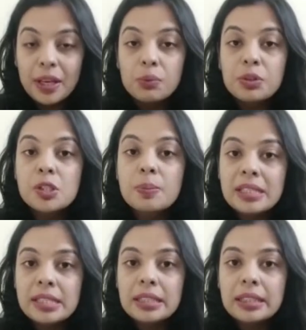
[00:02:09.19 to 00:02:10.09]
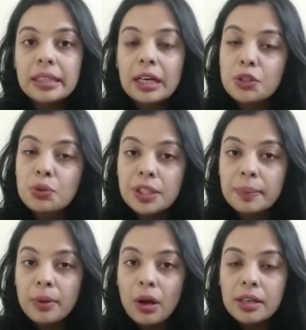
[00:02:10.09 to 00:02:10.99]
which is basically a
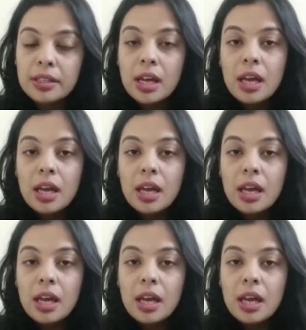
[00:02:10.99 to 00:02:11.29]
2D plot